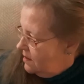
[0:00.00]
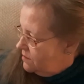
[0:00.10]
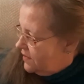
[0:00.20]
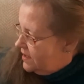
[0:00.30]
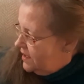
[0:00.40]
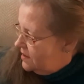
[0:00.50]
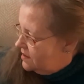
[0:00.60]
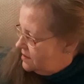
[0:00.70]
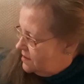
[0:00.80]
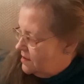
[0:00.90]
Really?
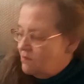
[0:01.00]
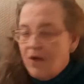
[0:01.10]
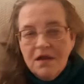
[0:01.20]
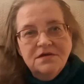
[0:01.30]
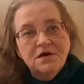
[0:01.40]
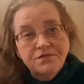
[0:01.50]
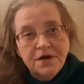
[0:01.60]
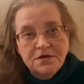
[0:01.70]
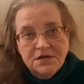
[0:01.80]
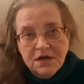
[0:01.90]
Molly's over
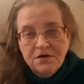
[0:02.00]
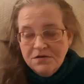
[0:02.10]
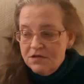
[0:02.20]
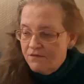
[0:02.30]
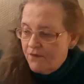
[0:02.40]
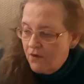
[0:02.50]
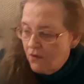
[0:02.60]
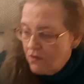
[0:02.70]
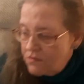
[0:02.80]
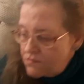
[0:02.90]
here digging herself a
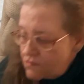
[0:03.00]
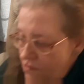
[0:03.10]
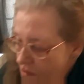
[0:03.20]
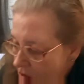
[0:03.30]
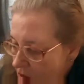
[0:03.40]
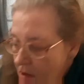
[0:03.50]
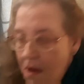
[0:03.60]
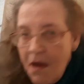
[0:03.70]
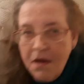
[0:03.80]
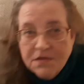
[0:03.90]
hole.
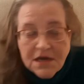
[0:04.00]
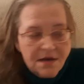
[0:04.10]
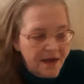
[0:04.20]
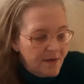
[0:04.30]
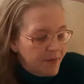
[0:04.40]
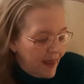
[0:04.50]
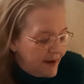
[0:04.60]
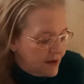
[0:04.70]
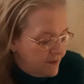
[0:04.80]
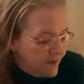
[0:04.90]
Because I laid a
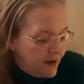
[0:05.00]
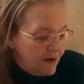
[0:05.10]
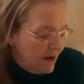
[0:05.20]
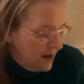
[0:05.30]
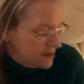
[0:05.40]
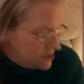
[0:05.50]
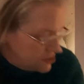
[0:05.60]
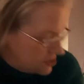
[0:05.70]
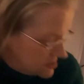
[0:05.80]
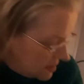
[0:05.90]
blanket over there, and
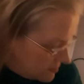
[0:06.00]
she's not